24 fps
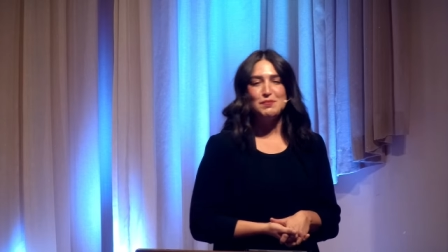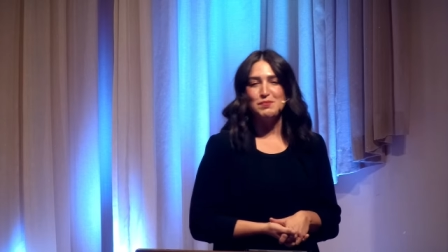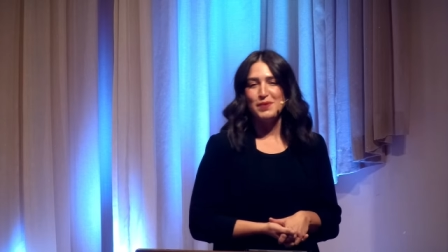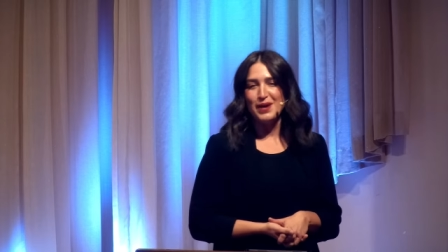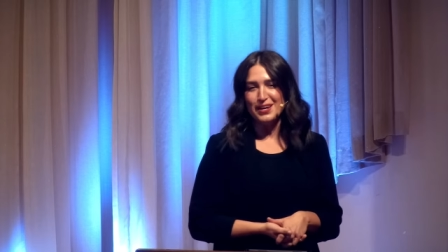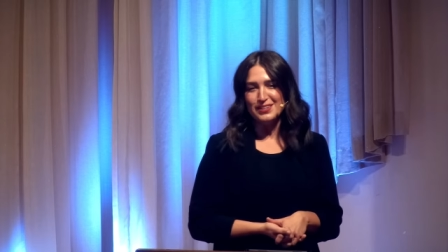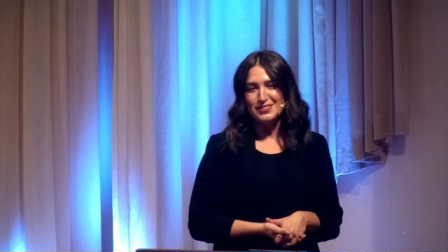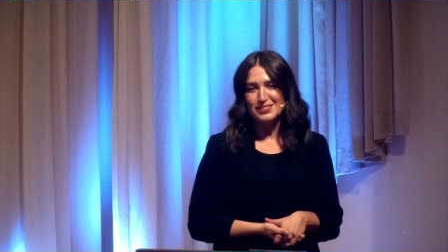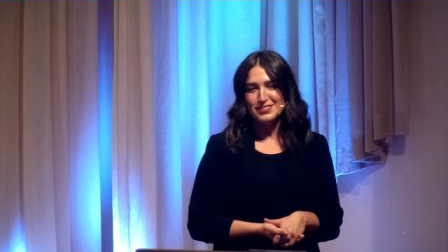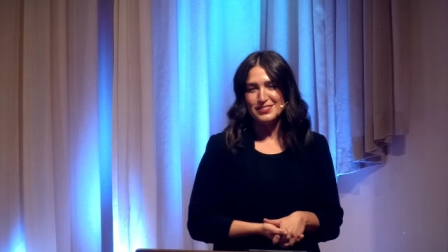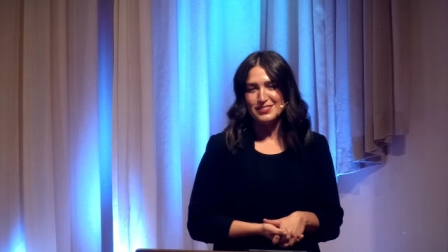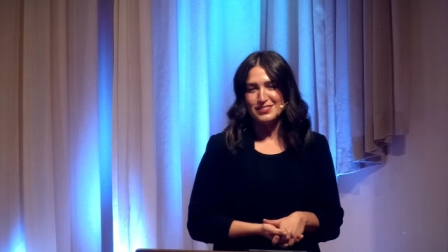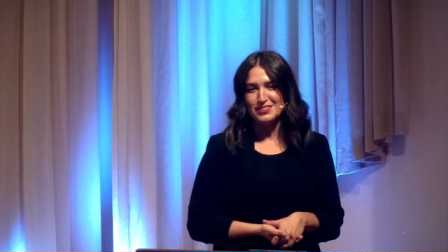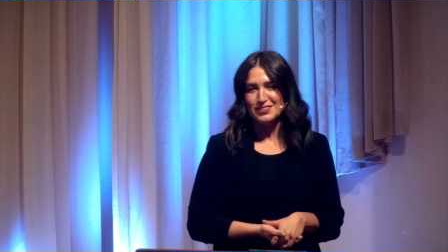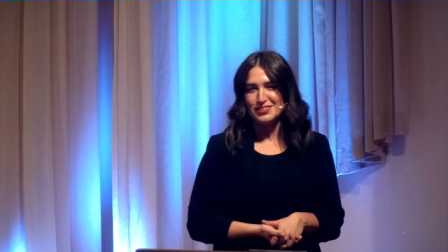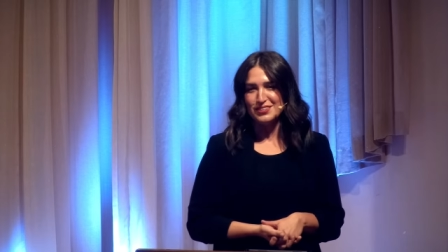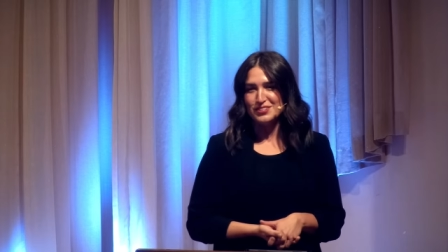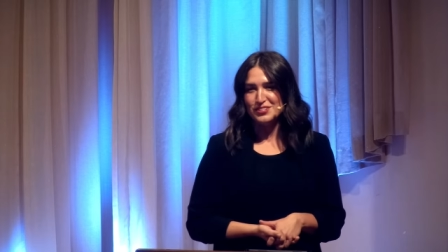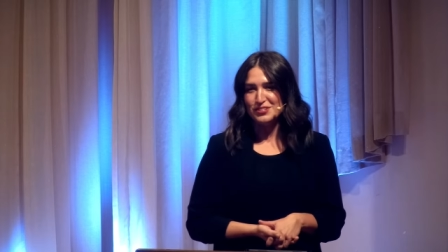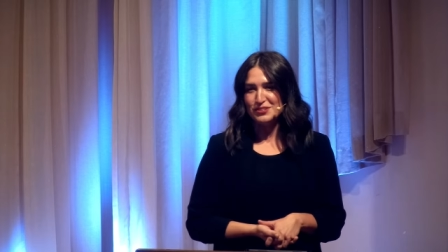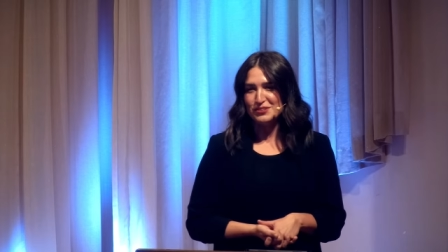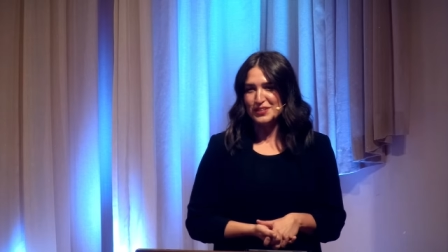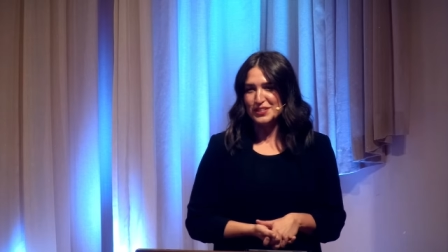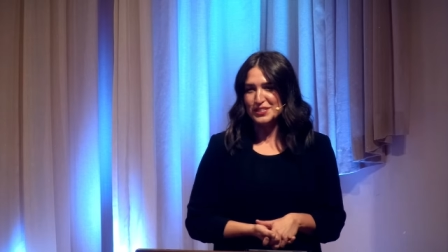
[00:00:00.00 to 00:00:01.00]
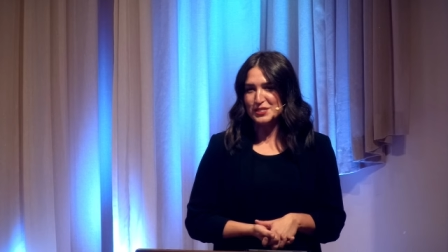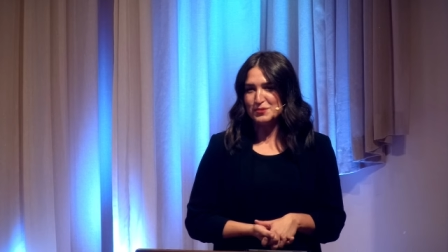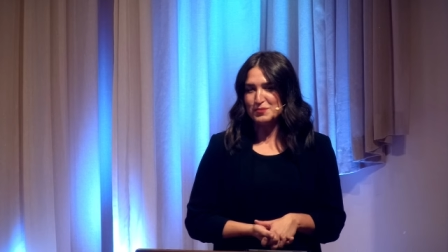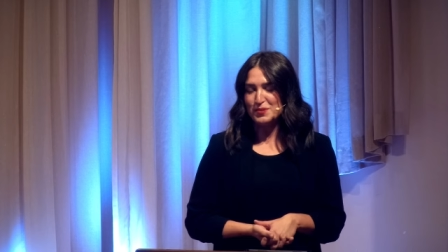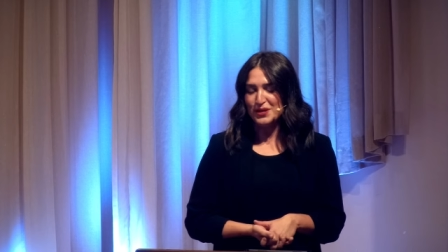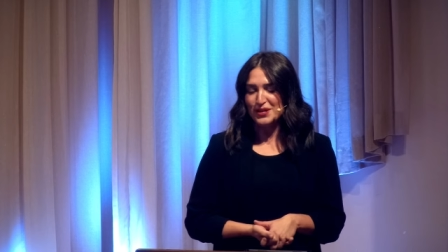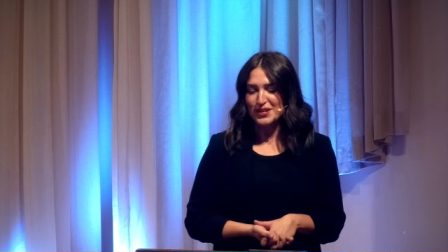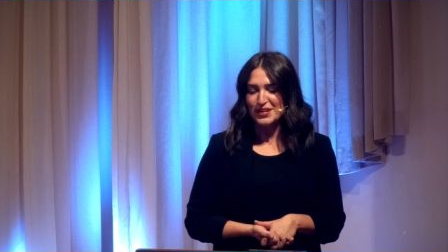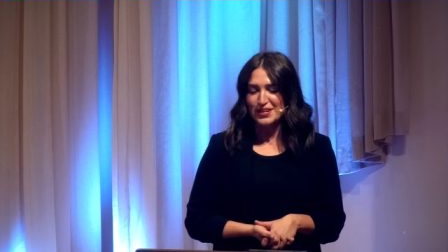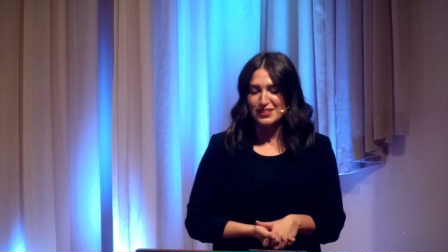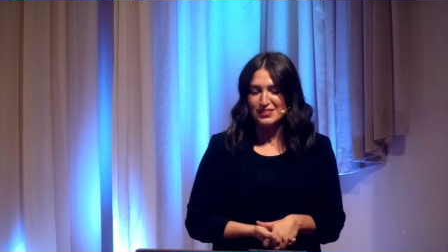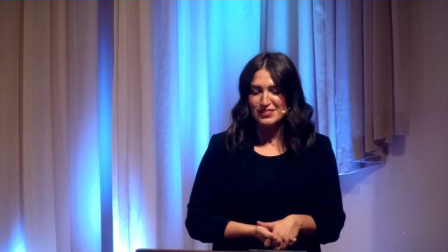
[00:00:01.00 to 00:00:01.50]
best to
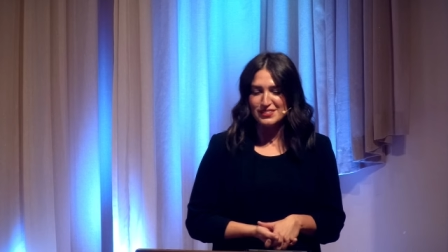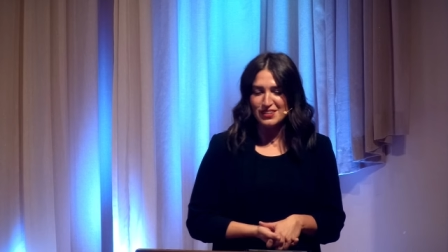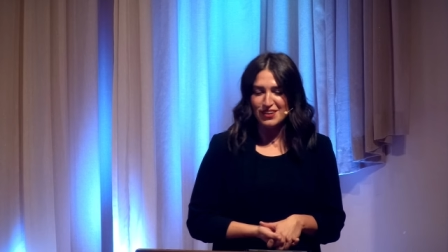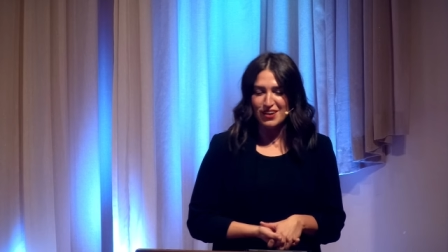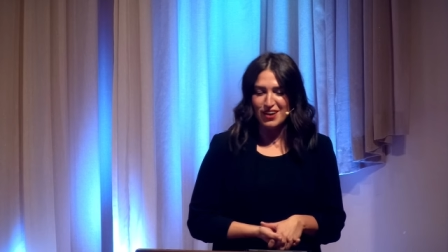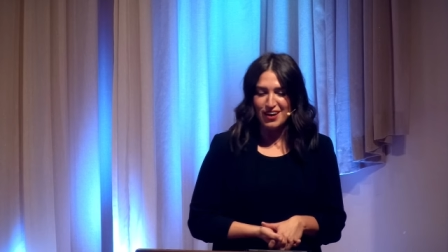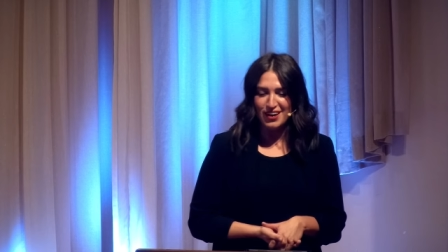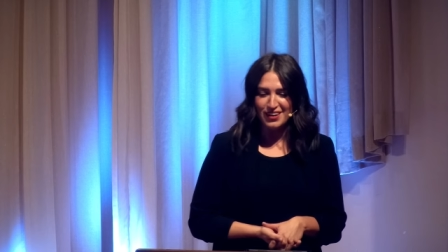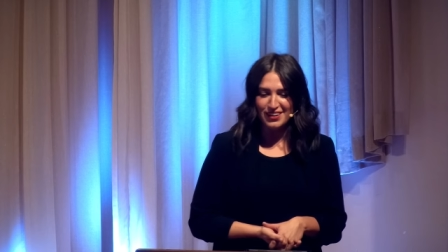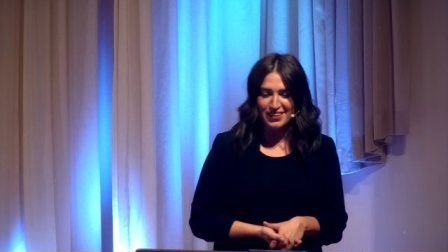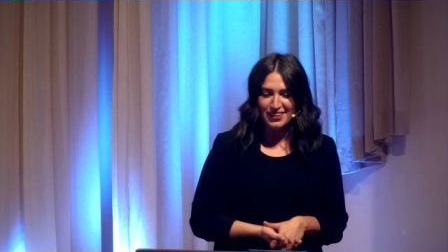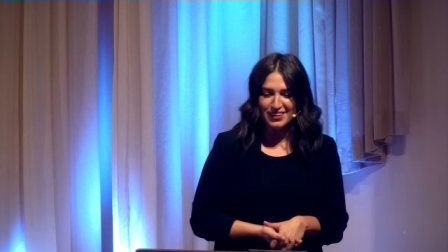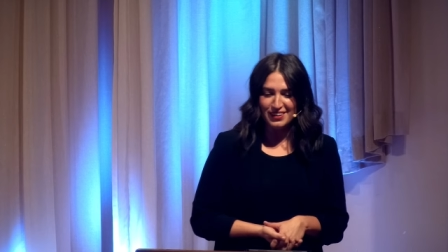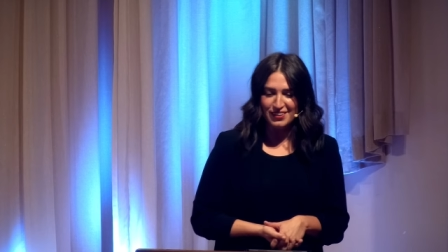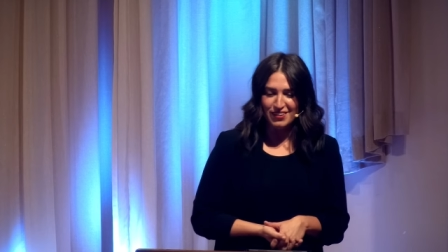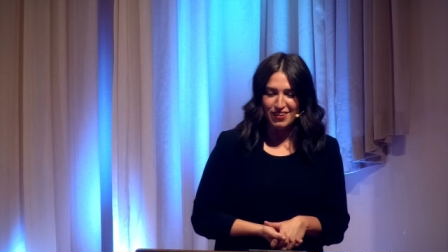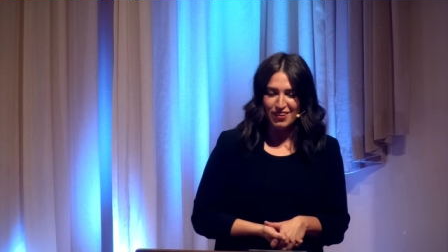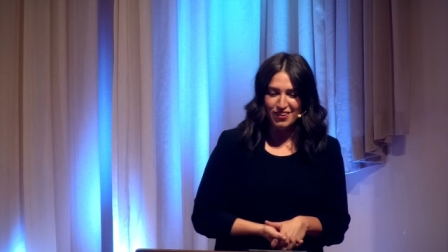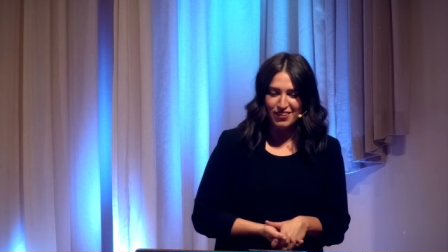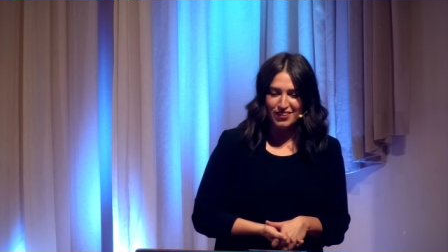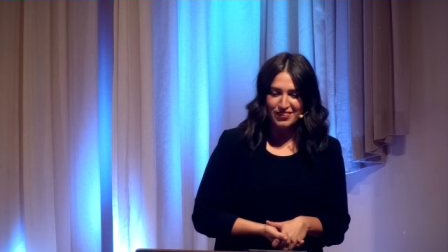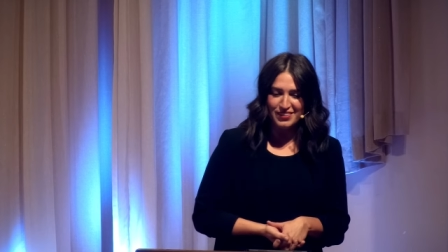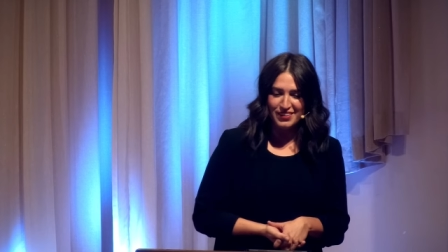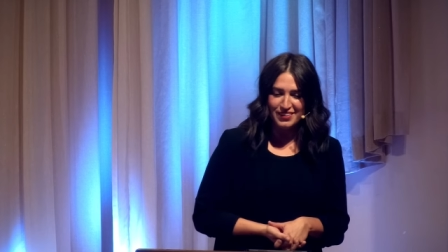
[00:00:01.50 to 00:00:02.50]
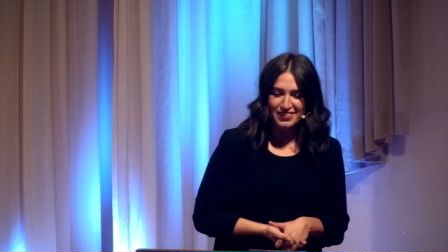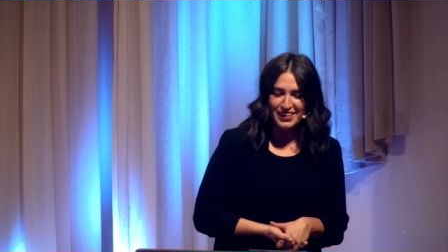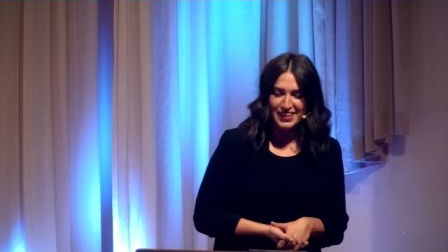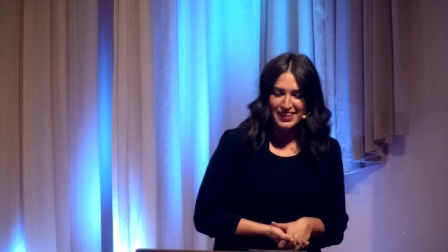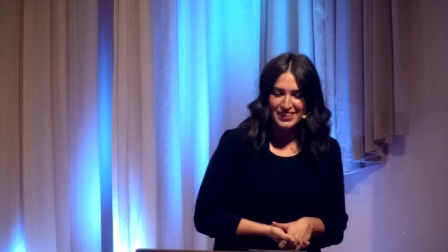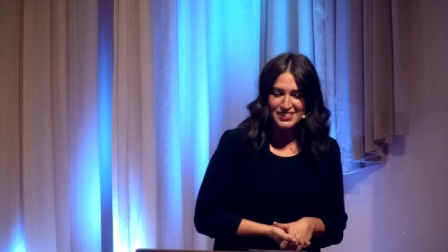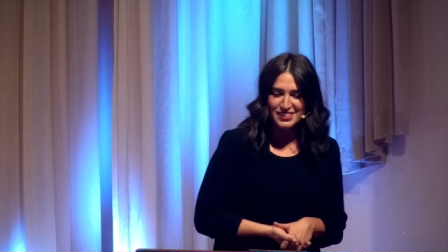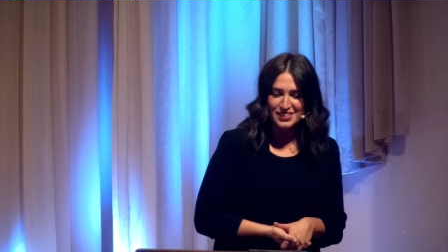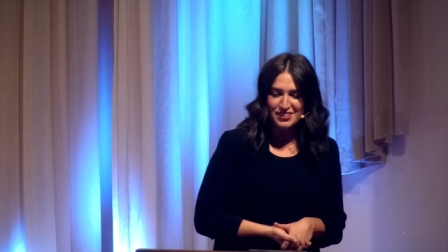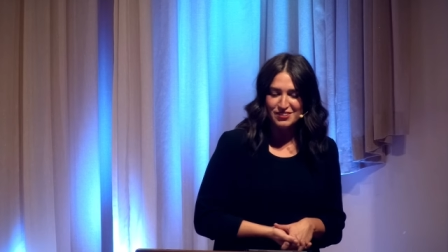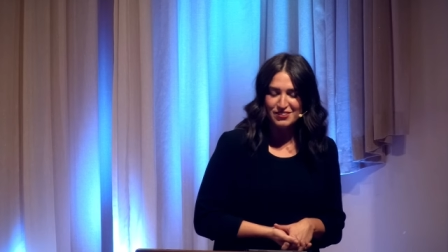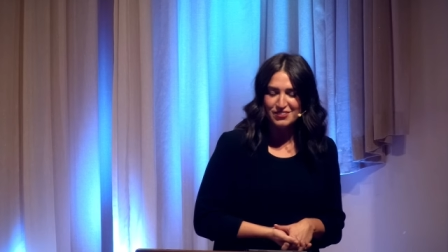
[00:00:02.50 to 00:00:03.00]
experience God in all that they
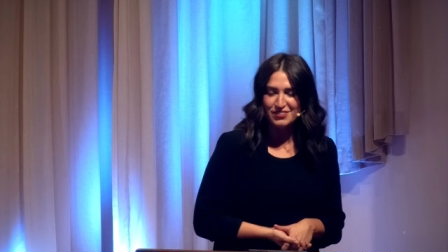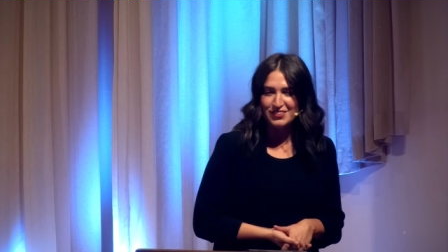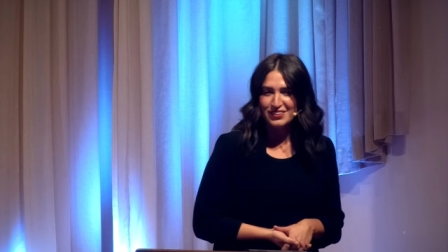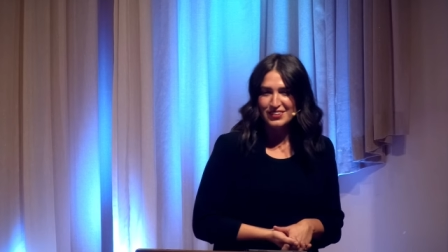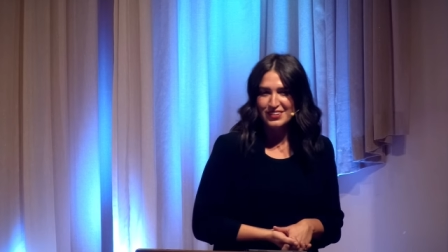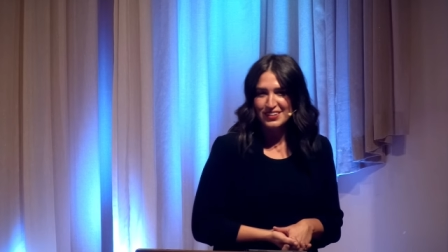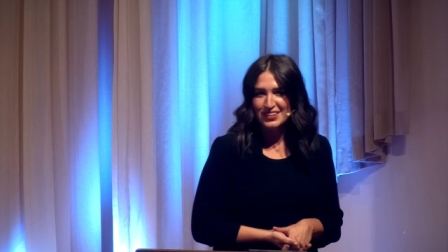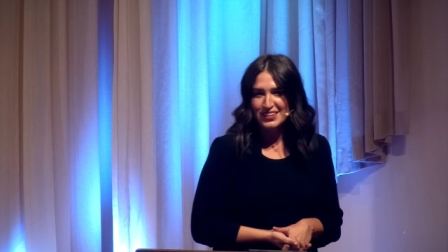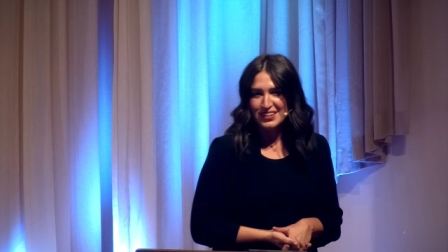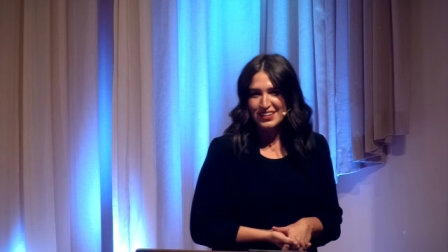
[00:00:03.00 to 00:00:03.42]
do.